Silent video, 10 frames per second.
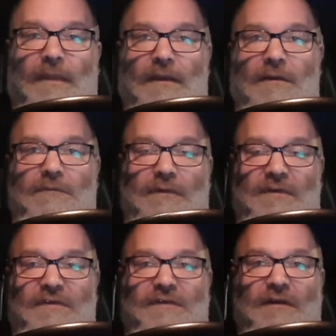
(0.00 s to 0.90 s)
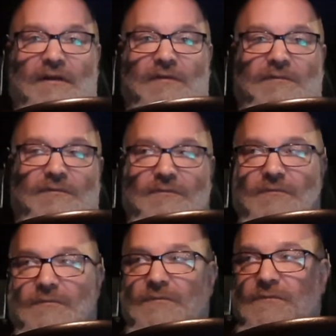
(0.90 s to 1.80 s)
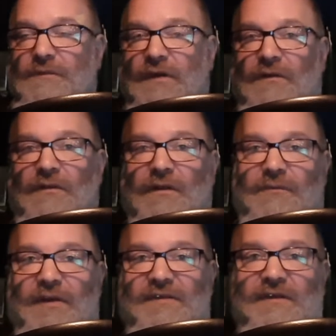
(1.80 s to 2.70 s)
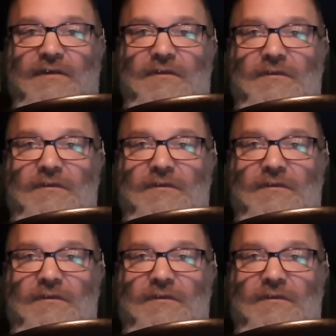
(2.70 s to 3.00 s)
It was generally busy.